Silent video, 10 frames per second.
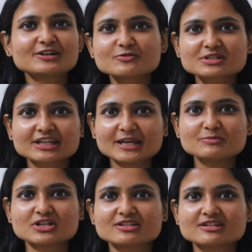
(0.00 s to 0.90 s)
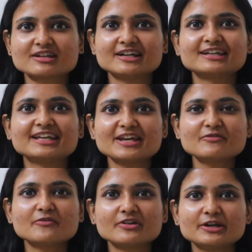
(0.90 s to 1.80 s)
it was a game changer. It gave
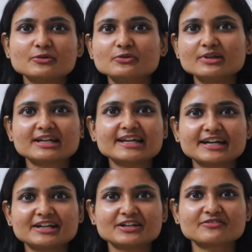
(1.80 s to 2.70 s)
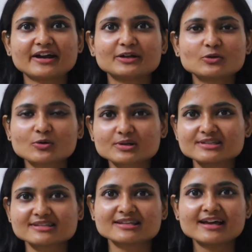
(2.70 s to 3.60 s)
a way to uniquely identify
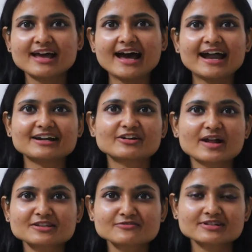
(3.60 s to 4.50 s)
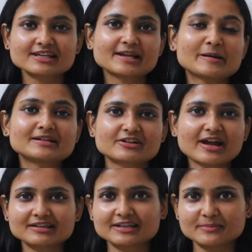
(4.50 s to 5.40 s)
tokens and transfer them and
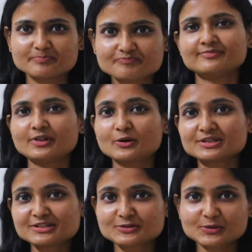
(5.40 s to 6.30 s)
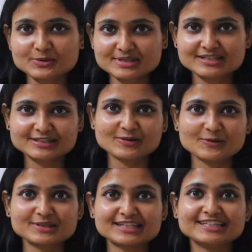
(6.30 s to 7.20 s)
track them. Now these tokens sit
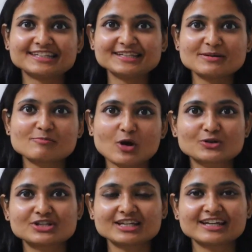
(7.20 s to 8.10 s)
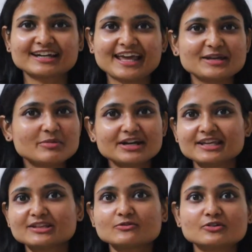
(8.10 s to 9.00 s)
on the Ethereum blockchain and anybody
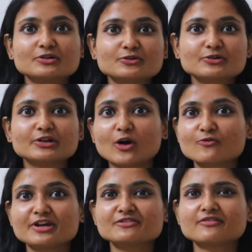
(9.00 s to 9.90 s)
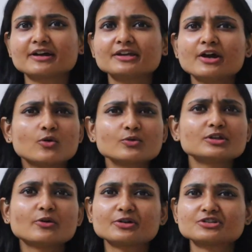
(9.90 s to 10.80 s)
in the world could now verify who
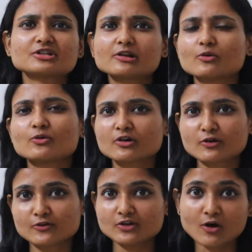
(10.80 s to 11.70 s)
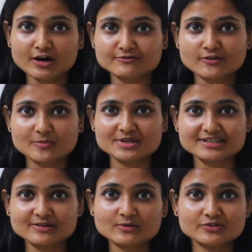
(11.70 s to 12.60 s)
the original owner of the art form is
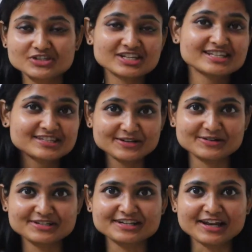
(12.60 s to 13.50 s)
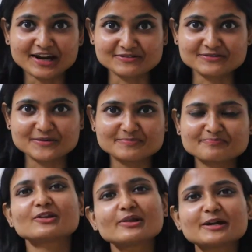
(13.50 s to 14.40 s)
and which is the original art form.
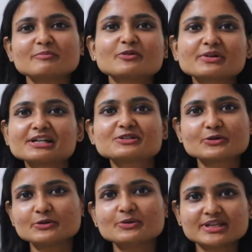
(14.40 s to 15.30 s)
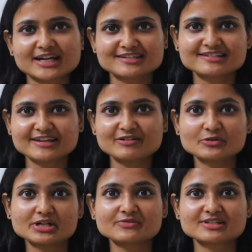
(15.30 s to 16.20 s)
Now let me quickly show you
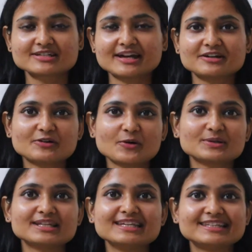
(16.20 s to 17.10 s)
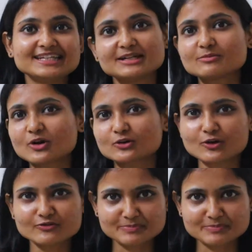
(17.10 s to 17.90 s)
ERC721 standard on the ethereum.org